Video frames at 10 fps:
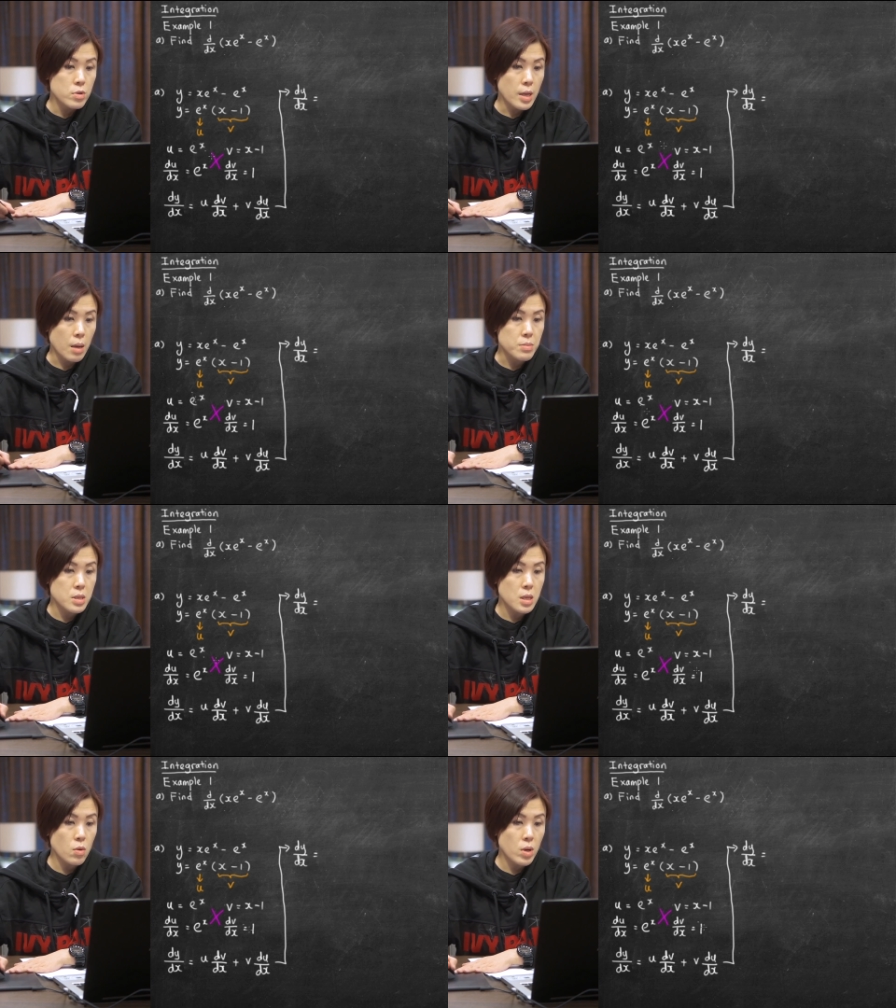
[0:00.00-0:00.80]
times
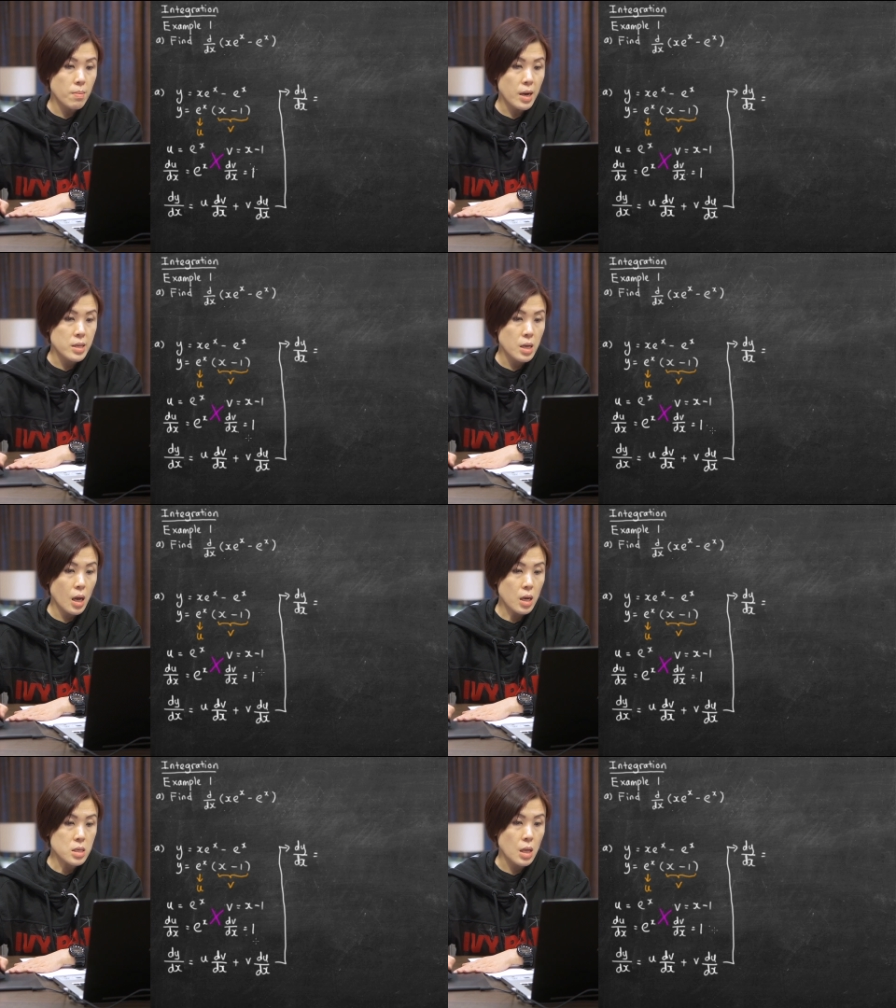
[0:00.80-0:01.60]
dv by
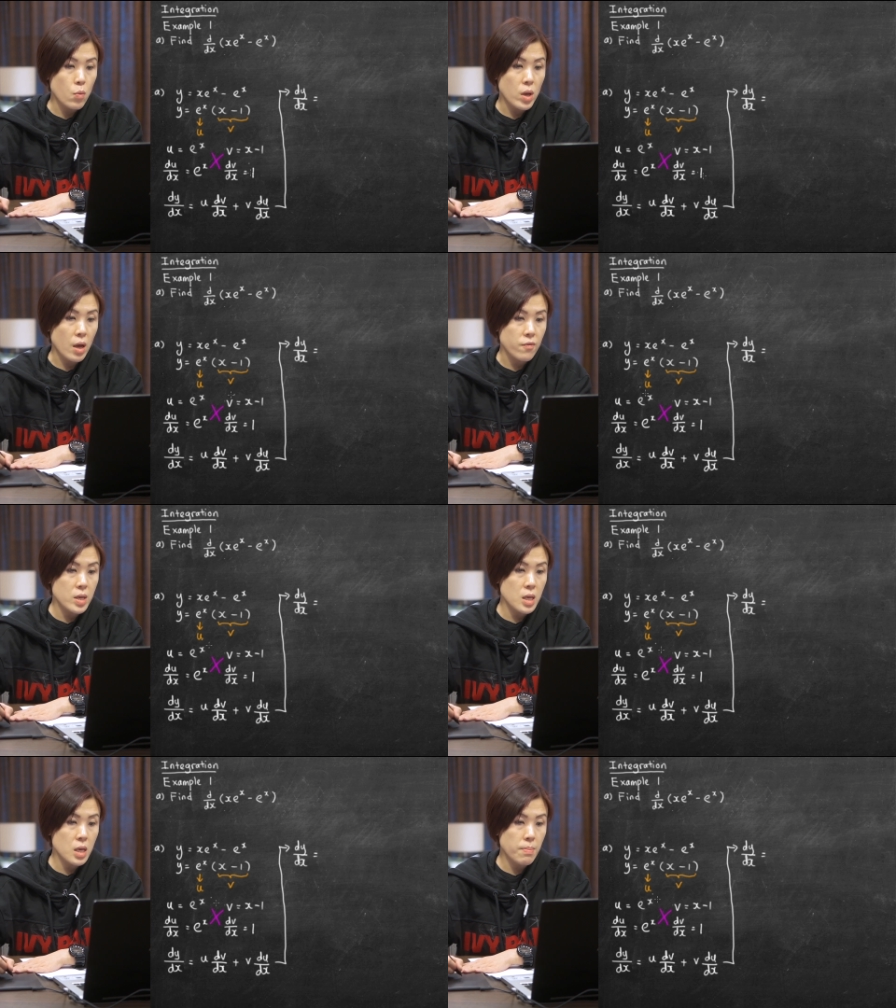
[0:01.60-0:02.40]
dx, then we have
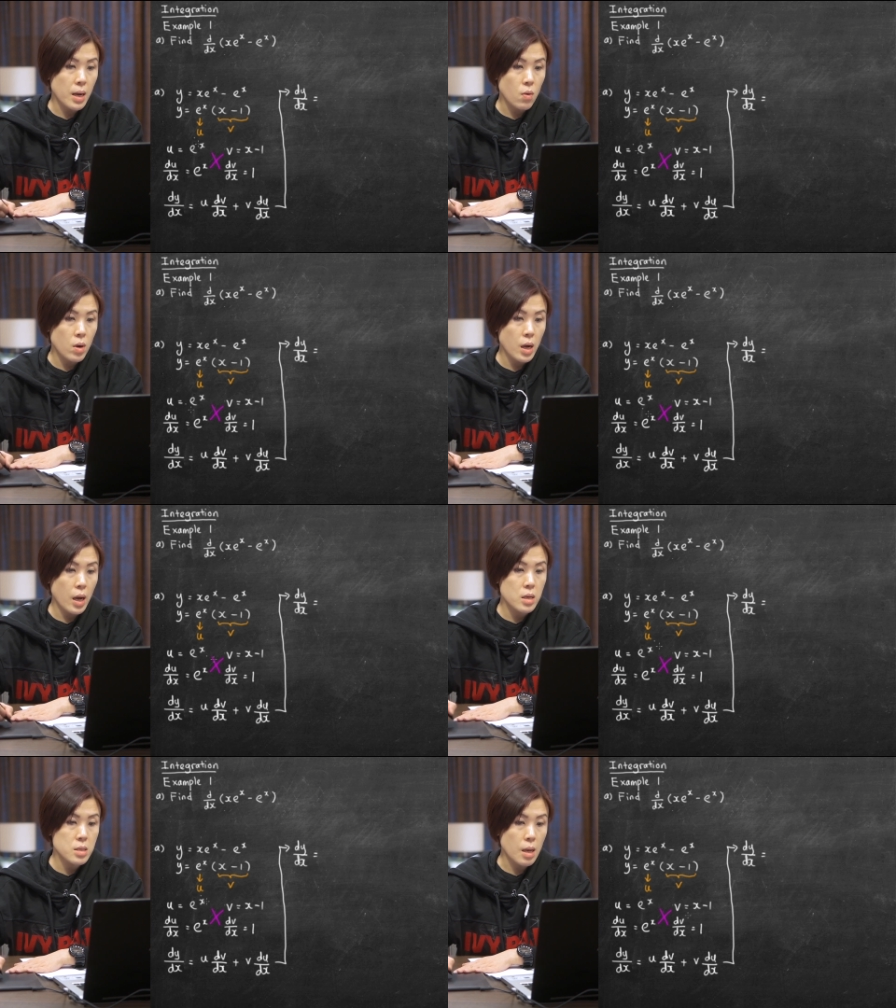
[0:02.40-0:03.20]
e power
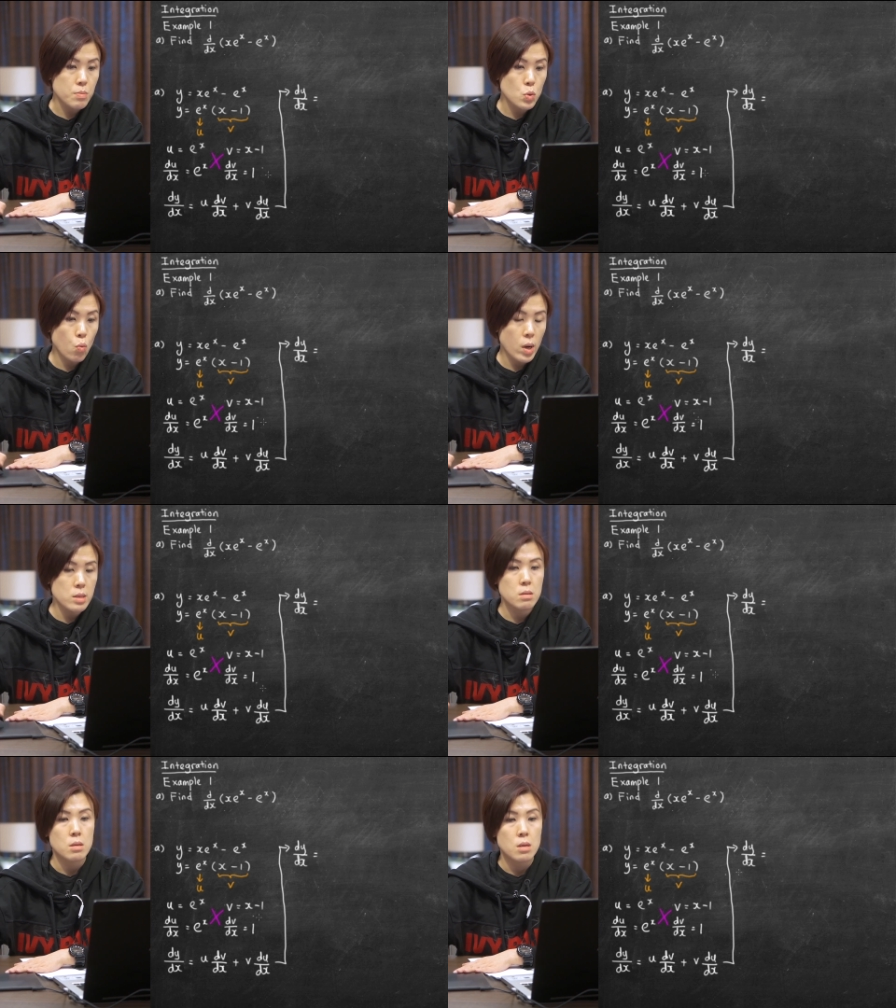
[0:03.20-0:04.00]
x times 1,